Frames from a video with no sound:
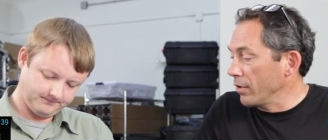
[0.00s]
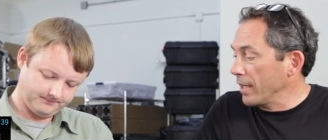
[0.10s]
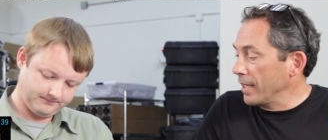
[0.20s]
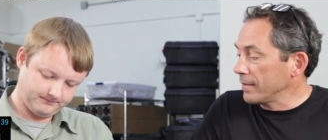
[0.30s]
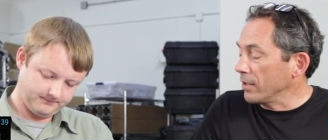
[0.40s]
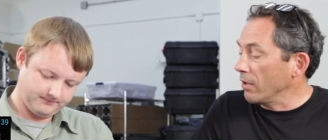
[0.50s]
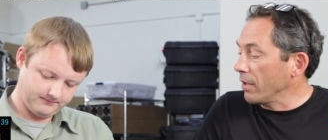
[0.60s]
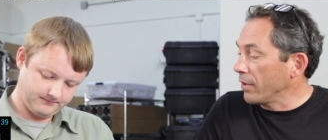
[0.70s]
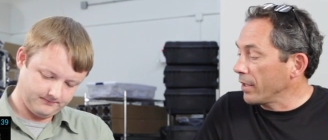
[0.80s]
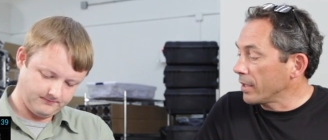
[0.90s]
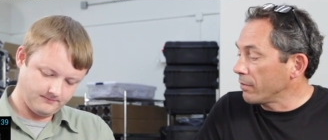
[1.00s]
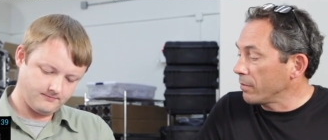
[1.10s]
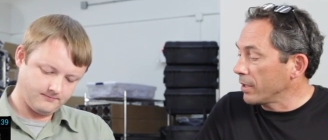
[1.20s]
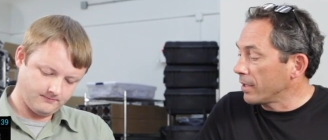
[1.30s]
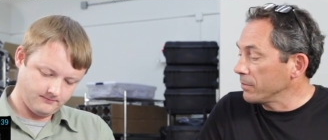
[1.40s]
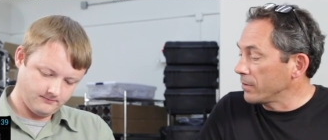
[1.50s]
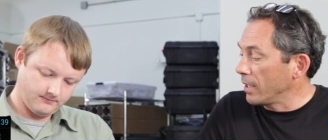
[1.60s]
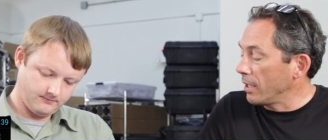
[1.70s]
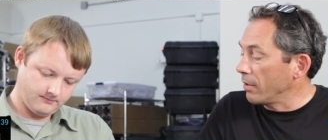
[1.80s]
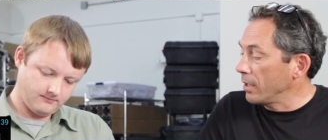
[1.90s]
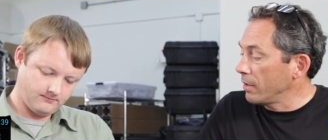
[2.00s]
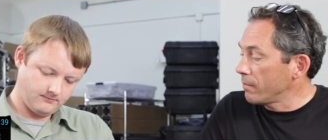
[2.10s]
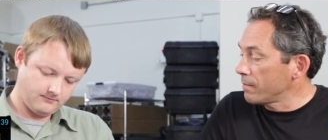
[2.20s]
Speaker 1: than not to know. I think when it comes to that, right?